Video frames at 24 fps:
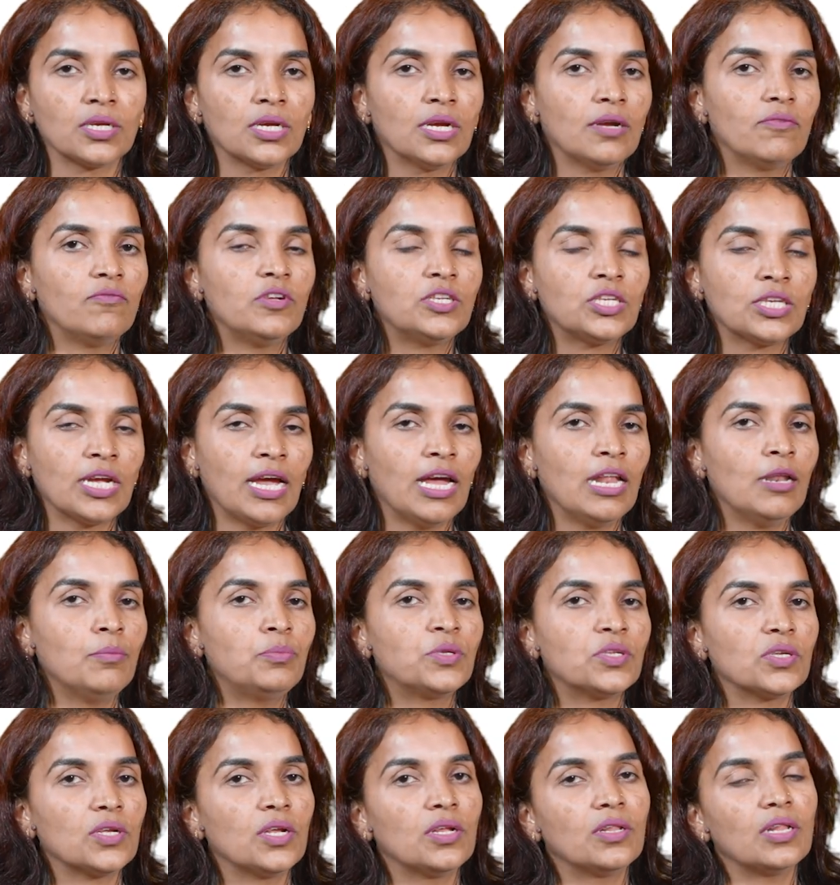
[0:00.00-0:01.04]
which
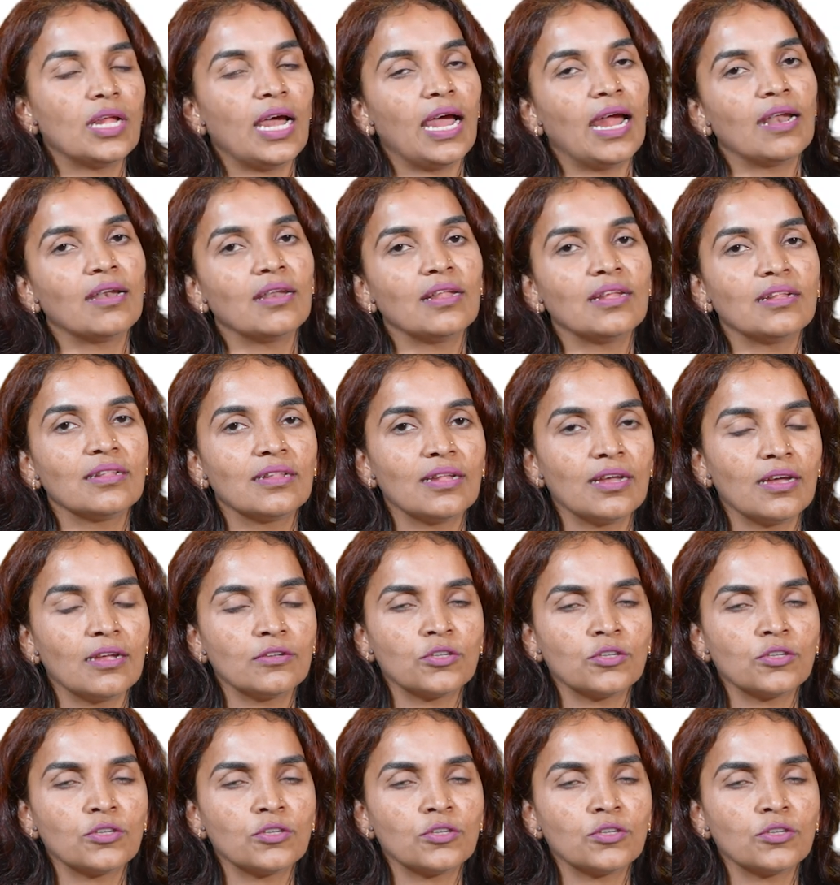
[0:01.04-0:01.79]
helps in handling their